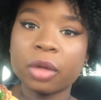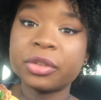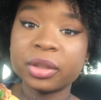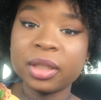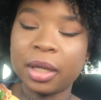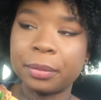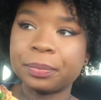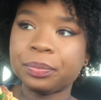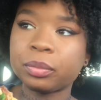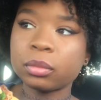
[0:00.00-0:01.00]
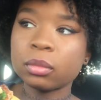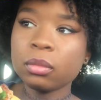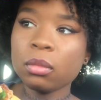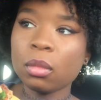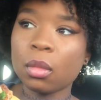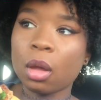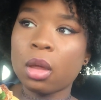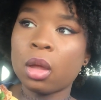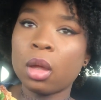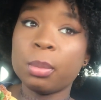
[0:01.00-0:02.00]
succeeded.
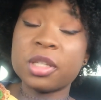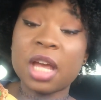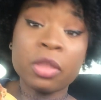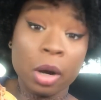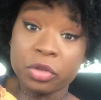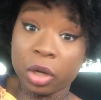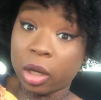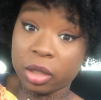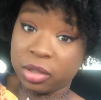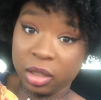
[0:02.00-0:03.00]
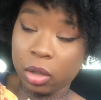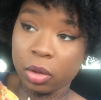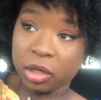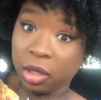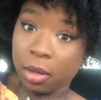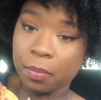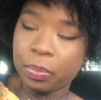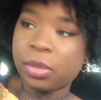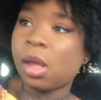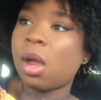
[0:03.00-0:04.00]
Because I thought I was going to get a C or a D.
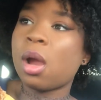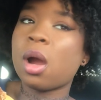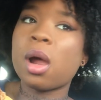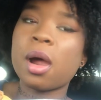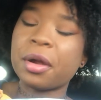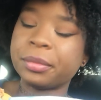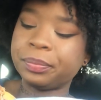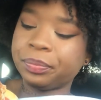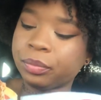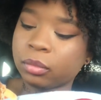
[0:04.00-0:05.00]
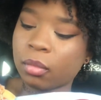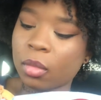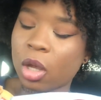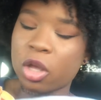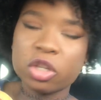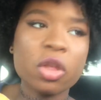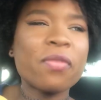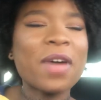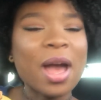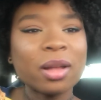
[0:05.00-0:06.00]
So the
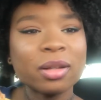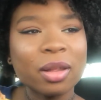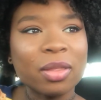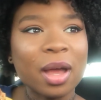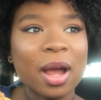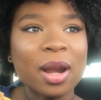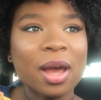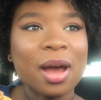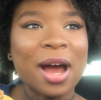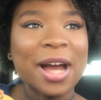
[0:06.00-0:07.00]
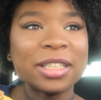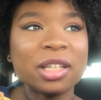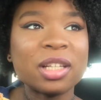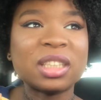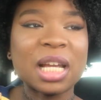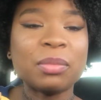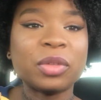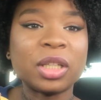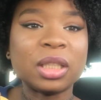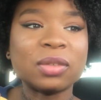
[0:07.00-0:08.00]
fact that I did the same
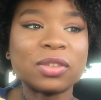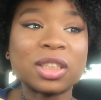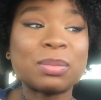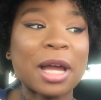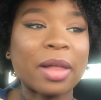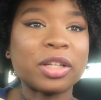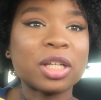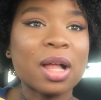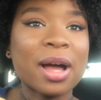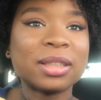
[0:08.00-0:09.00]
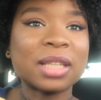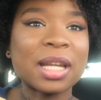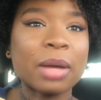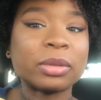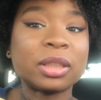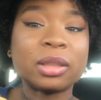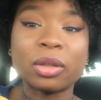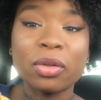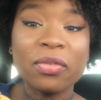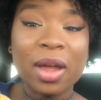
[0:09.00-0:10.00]
thing for this biology class and I was
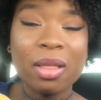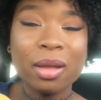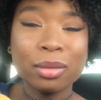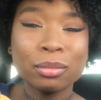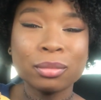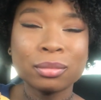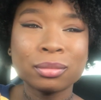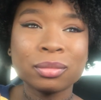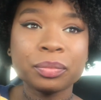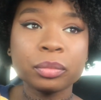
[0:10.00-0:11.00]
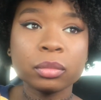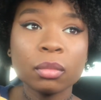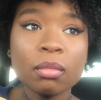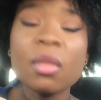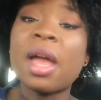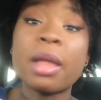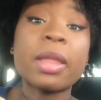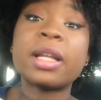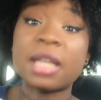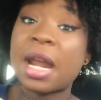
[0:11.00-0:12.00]
still failing, and
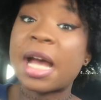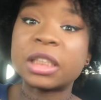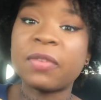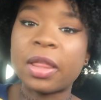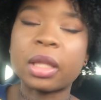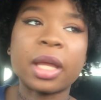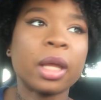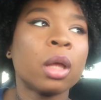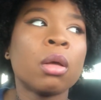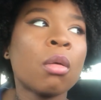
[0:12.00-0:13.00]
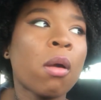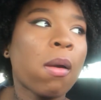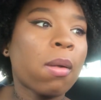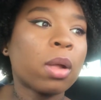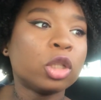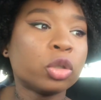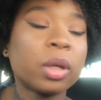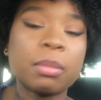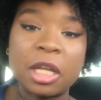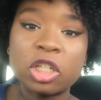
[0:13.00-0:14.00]
like dead ass failing, like
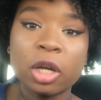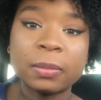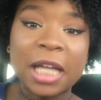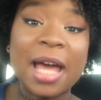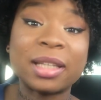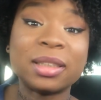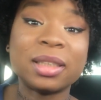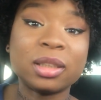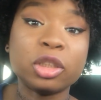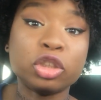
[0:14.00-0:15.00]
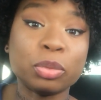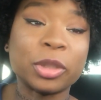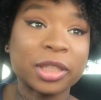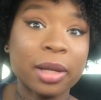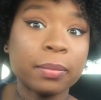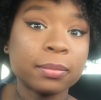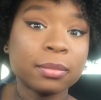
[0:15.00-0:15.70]
during midterms I had a 62%.